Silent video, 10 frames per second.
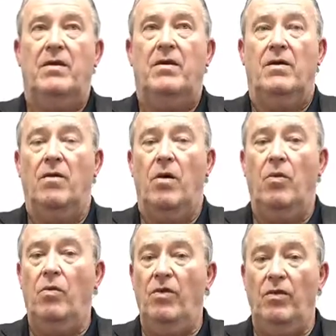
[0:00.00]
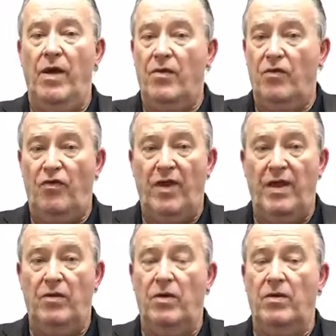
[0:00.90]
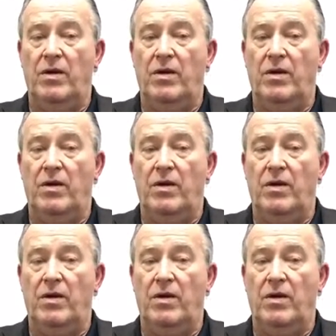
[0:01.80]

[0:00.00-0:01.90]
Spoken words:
along with a letter saying, look,